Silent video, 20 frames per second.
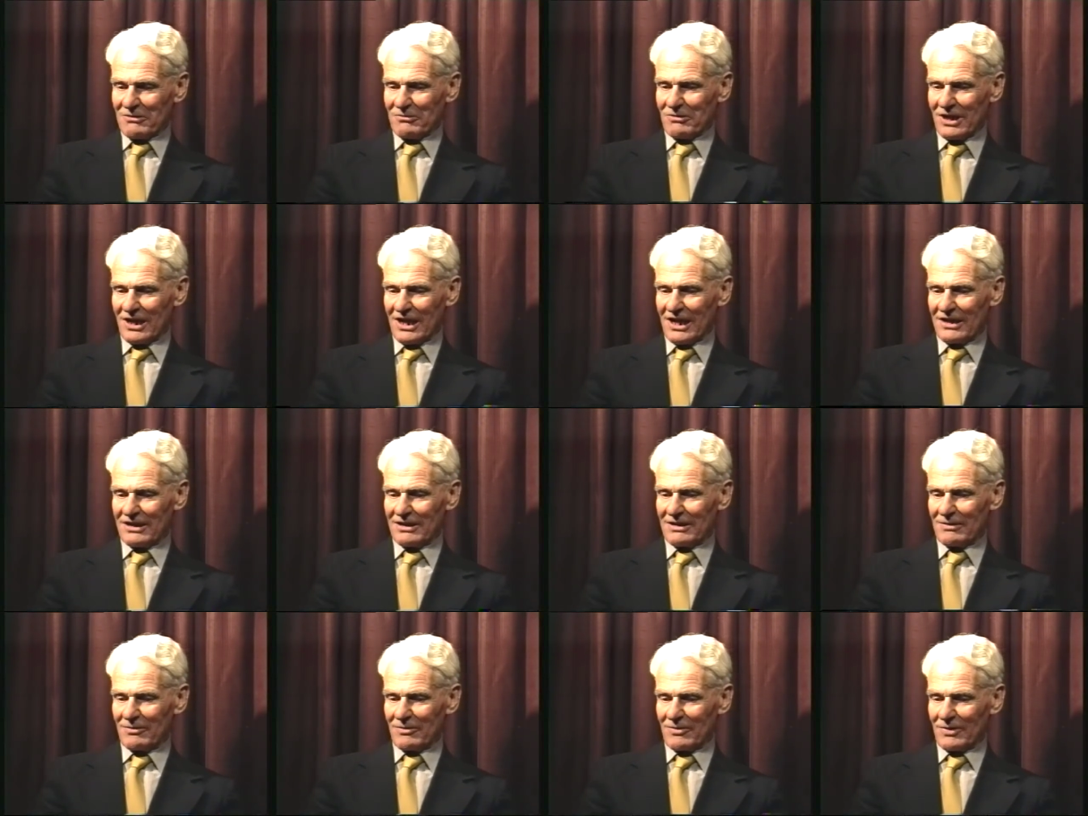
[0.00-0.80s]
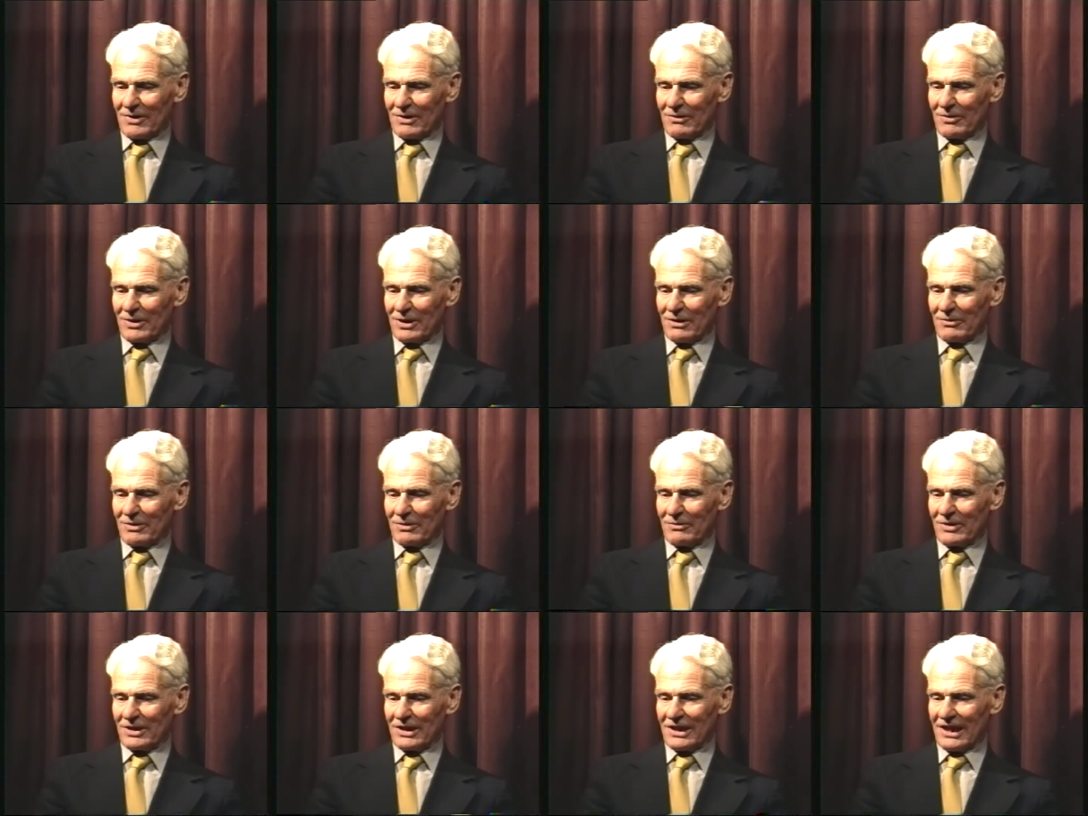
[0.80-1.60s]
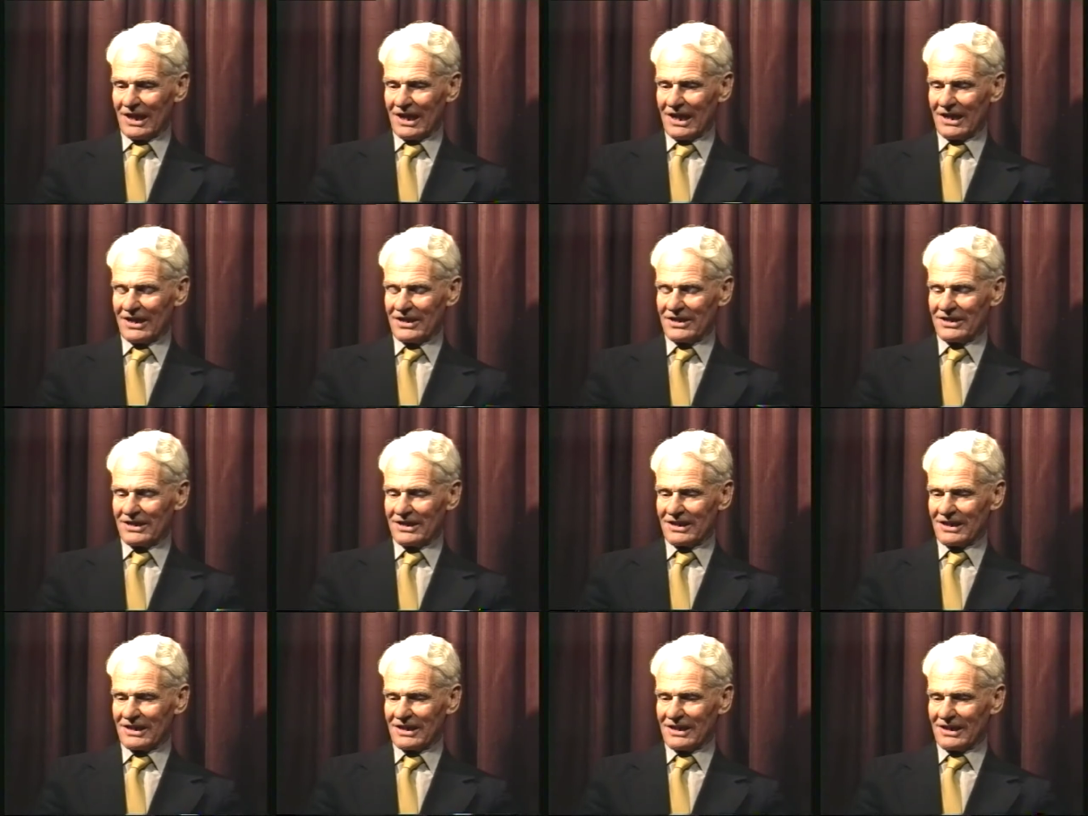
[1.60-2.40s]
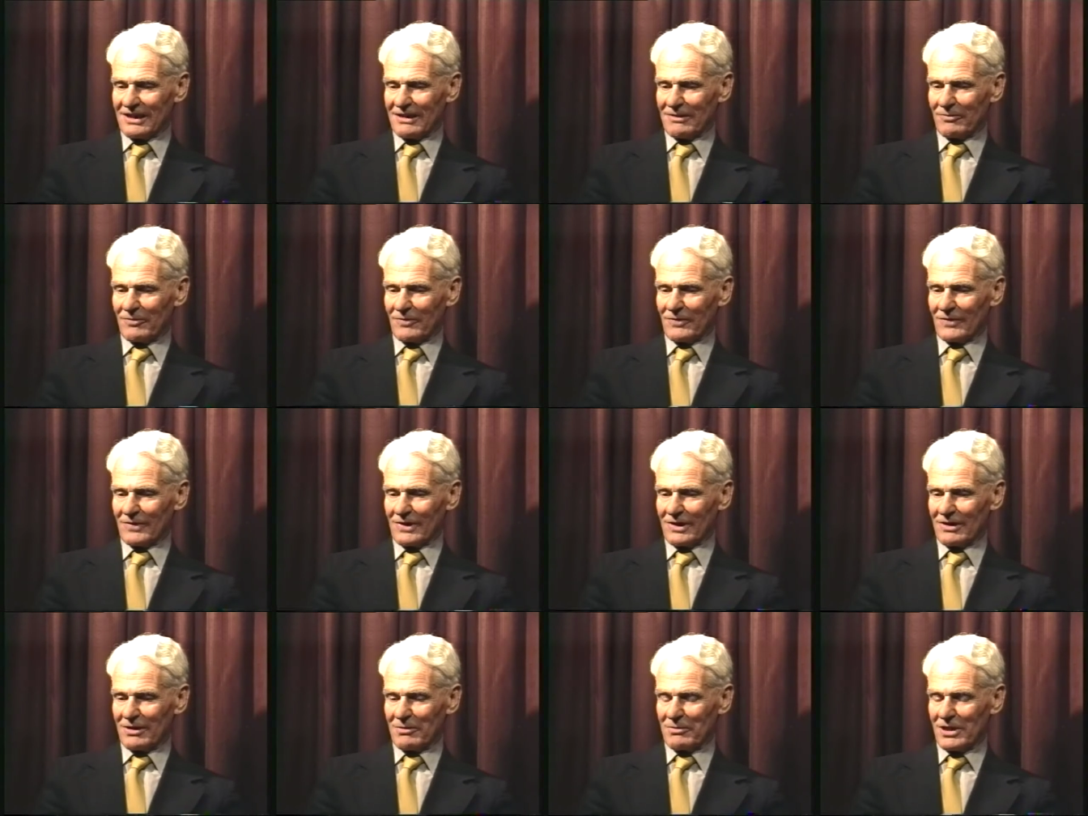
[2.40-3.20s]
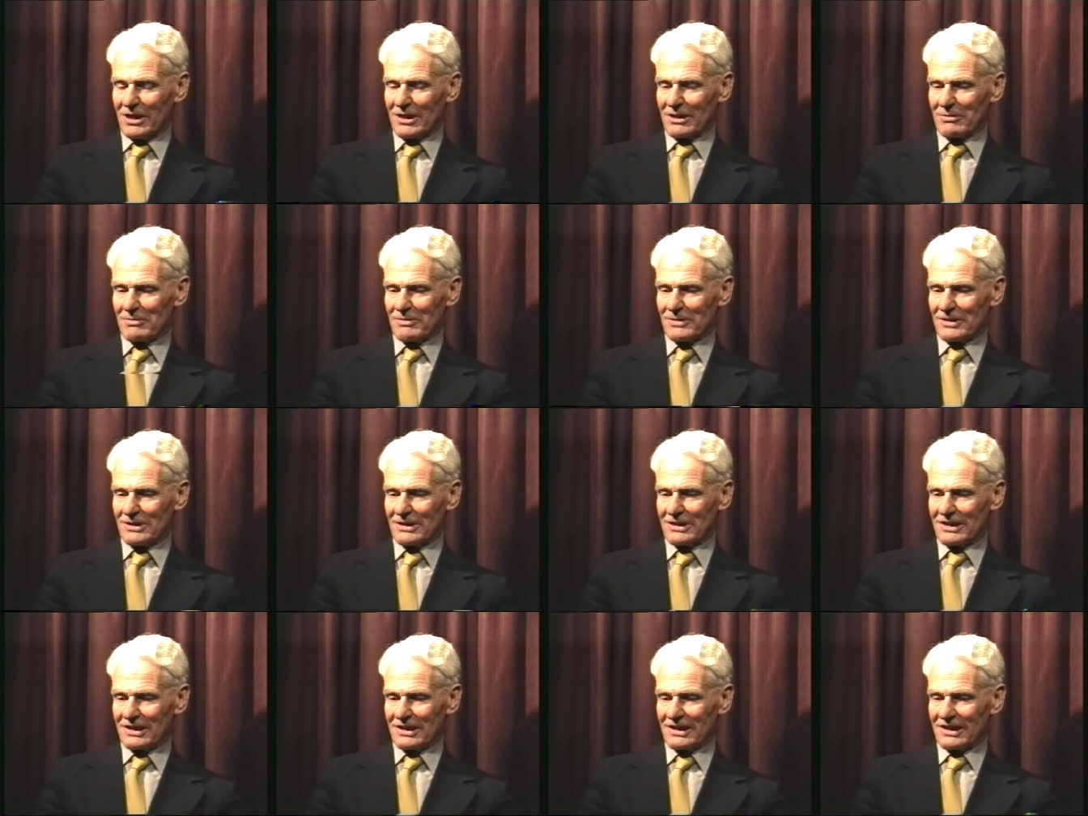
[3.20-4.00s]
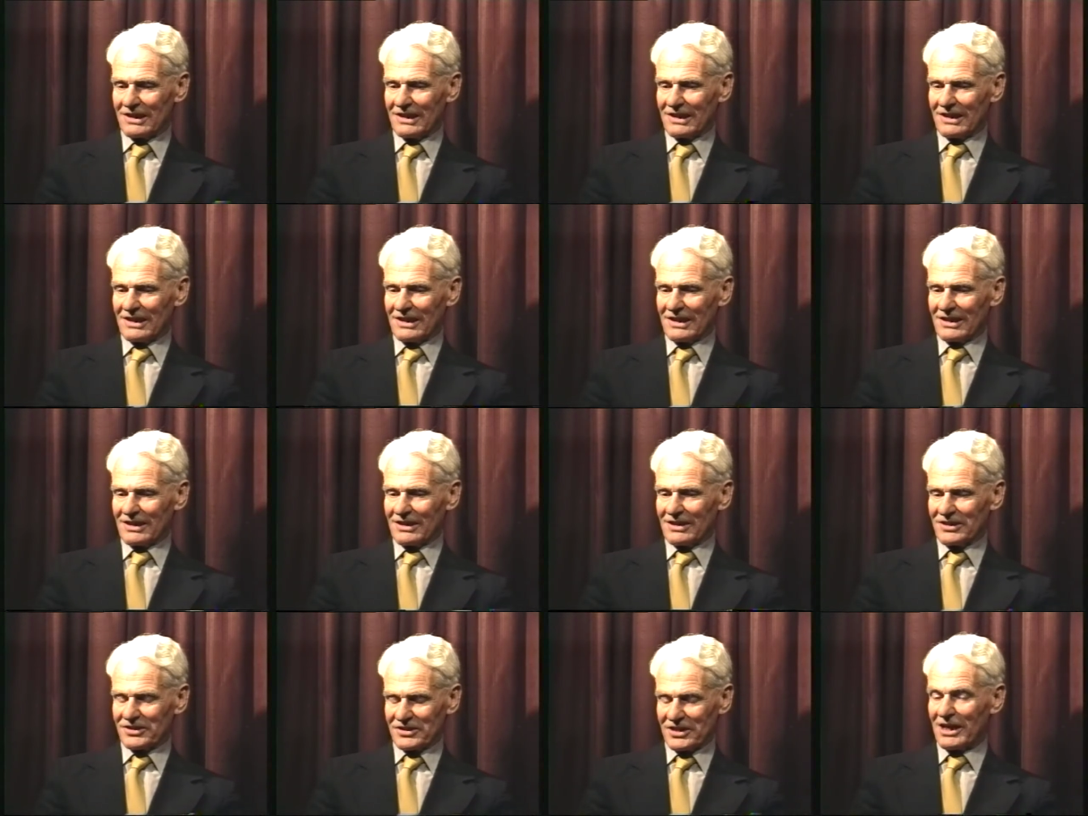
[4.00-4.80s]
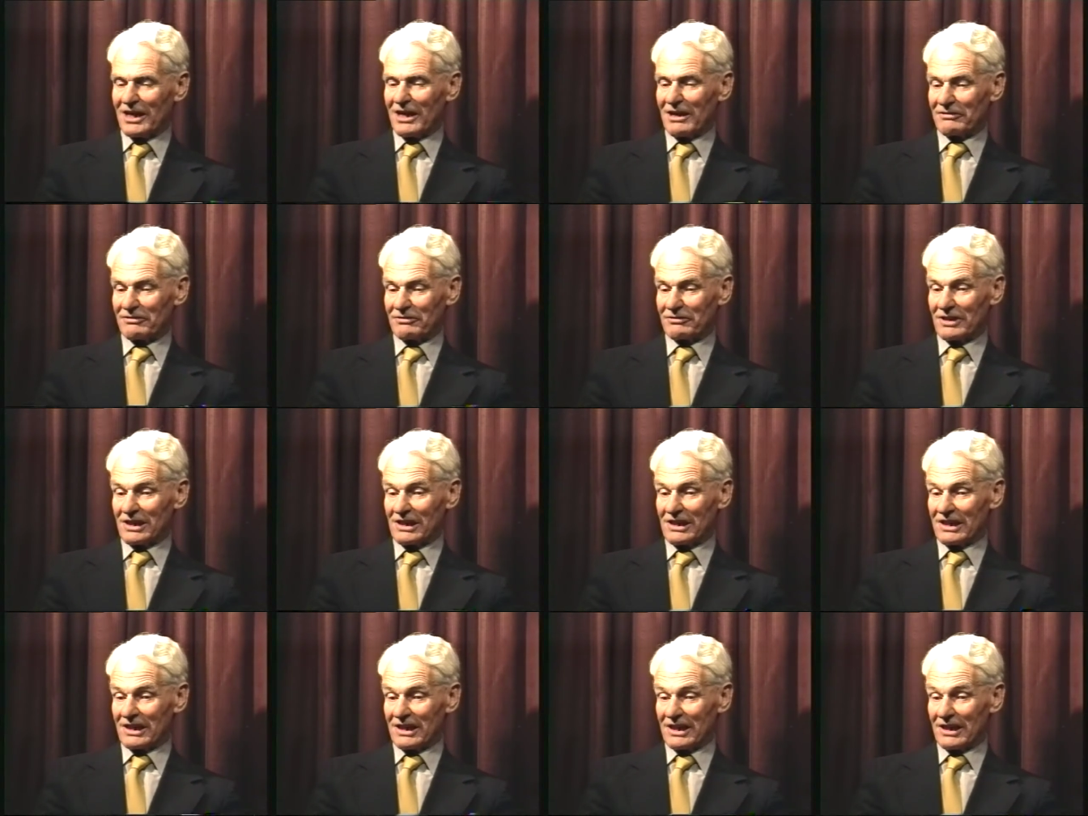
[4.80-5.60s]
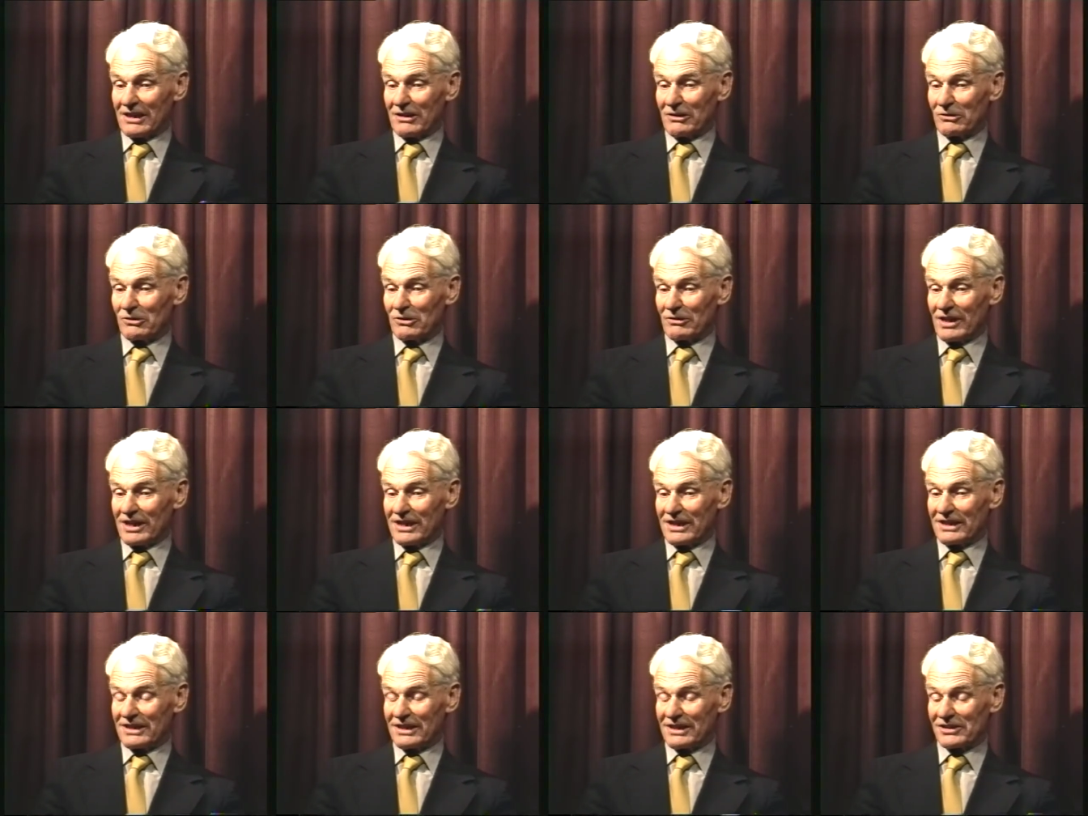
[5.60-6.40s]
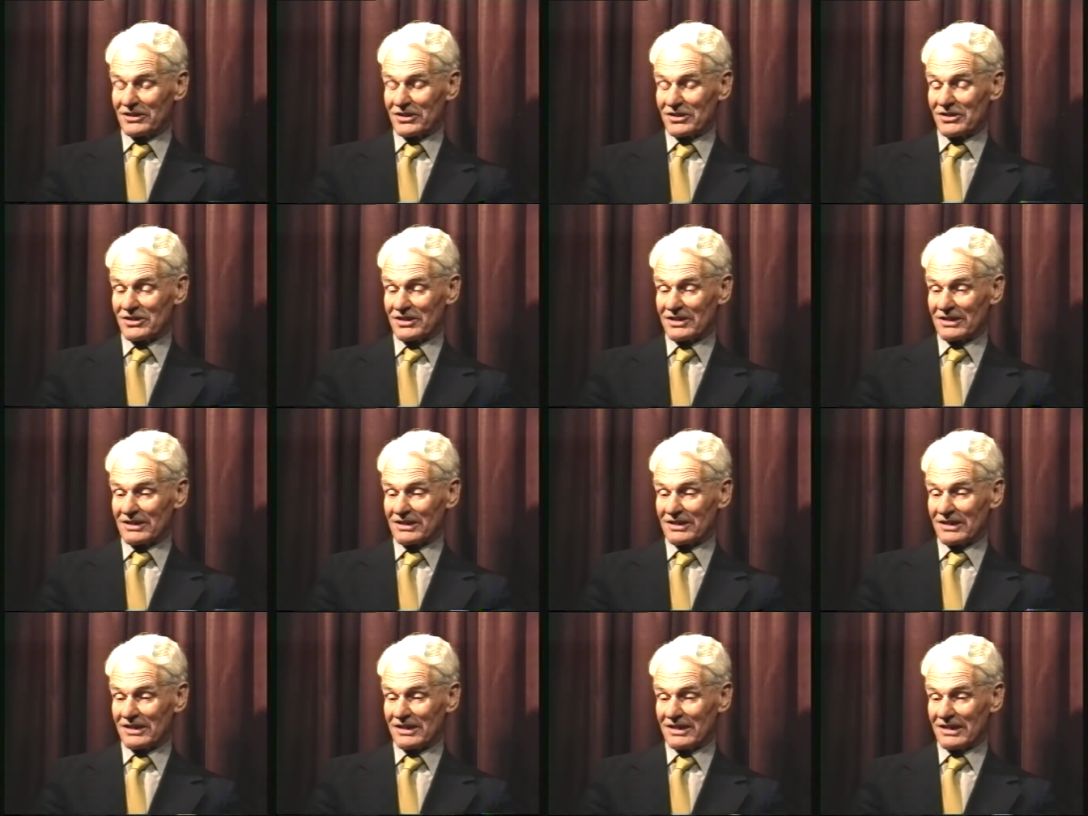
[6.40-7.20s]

We had a we we had um, a remarkable staff really here already in existence.